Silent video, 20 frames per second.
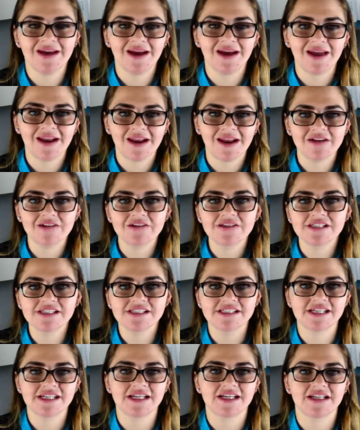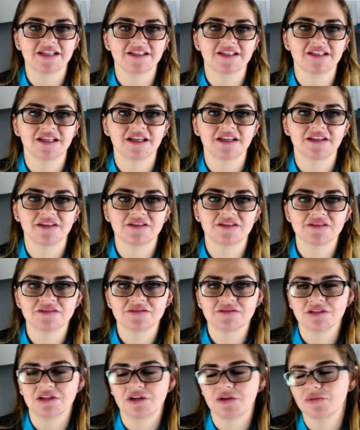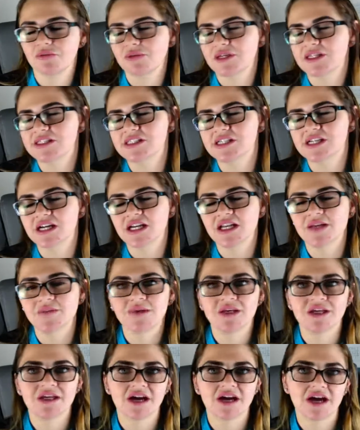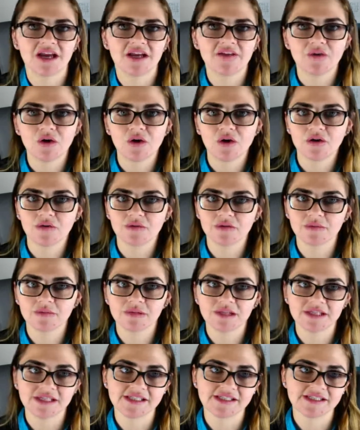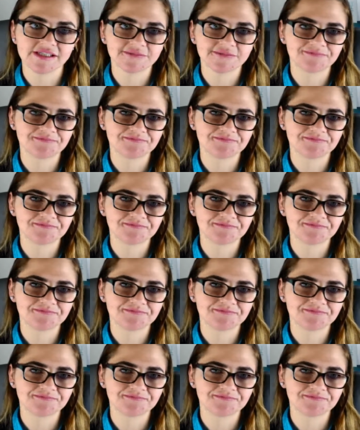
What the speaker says: And I understand that, you know, it's going to be kind of all over the place.